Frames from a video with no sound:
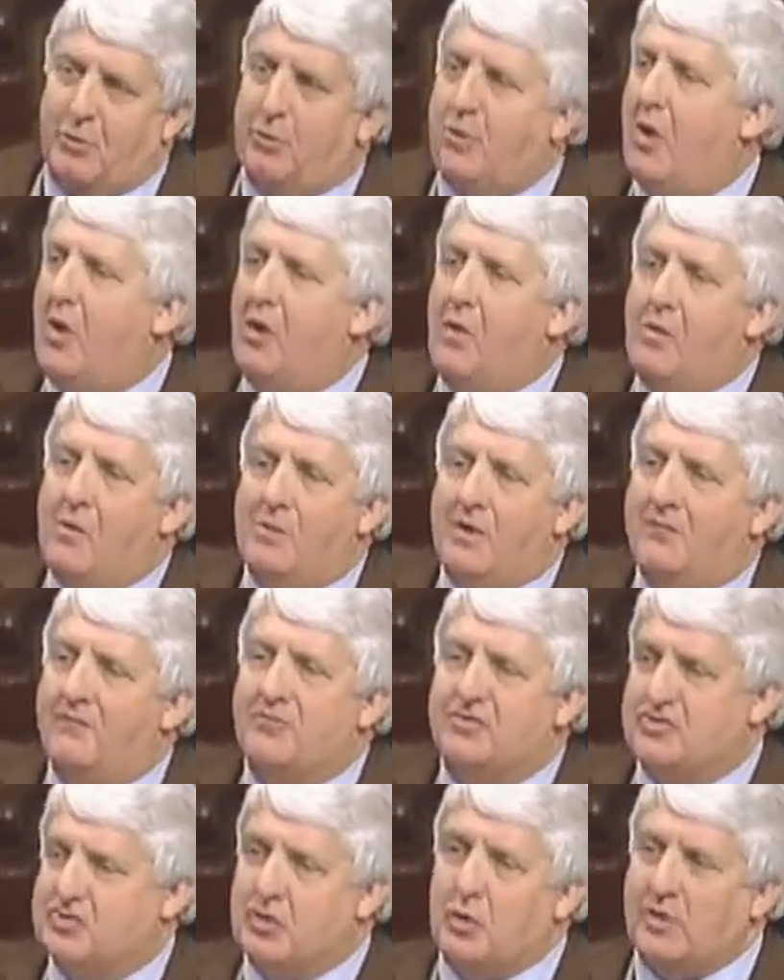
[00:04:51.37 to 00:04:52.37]
row
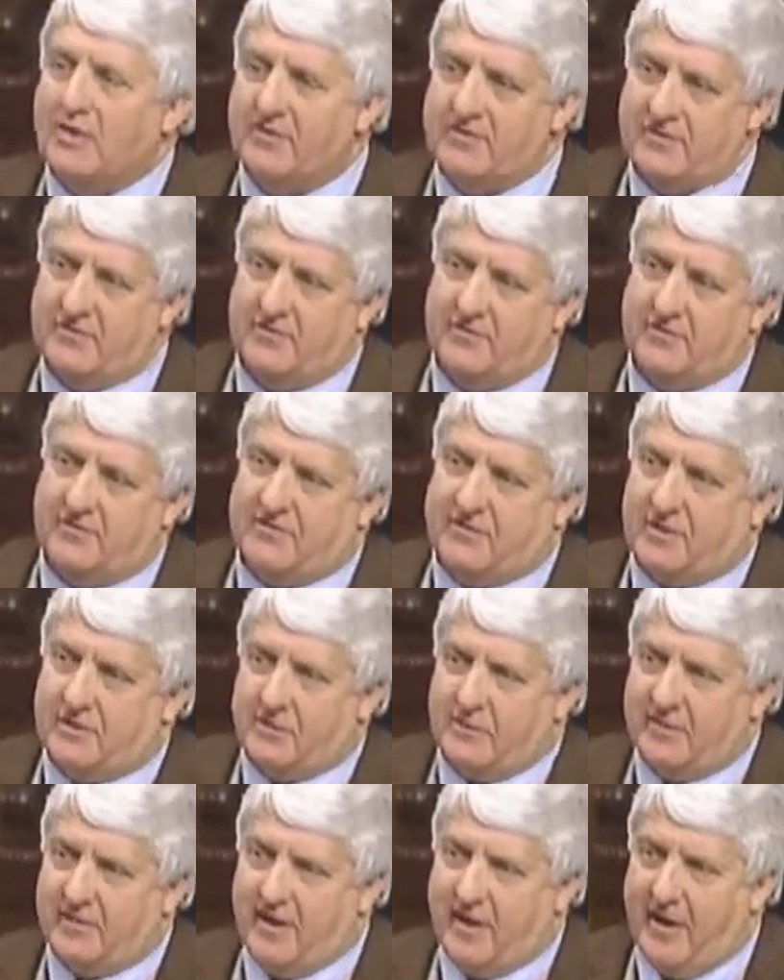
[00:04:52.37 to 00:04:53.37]
of choices that
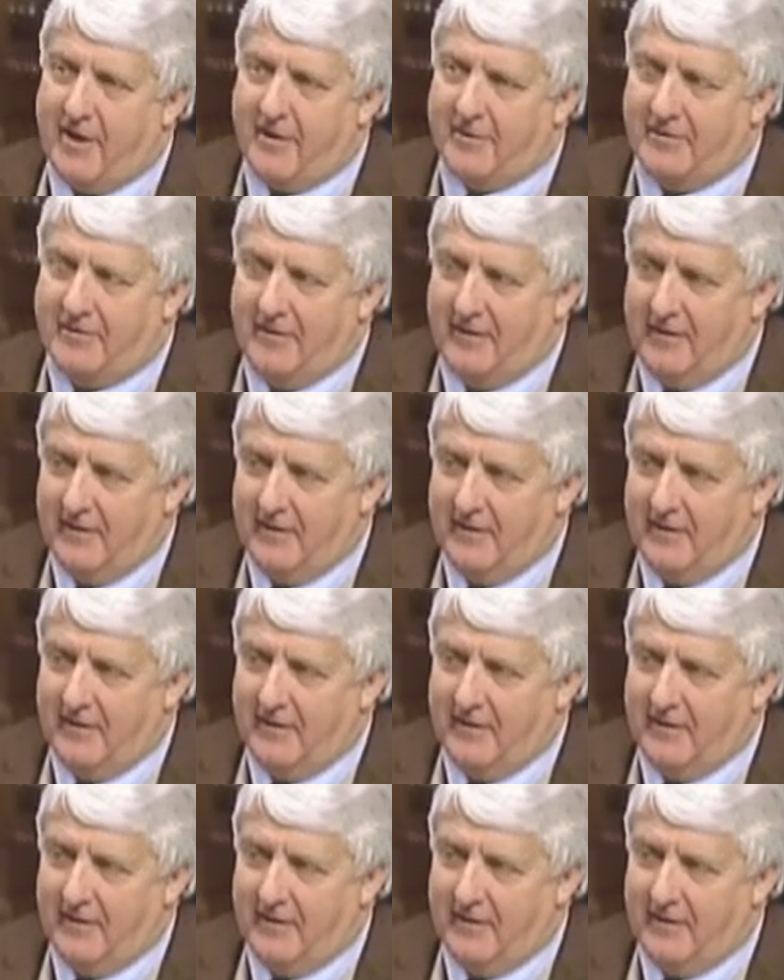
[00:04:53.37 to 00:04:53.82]
are there.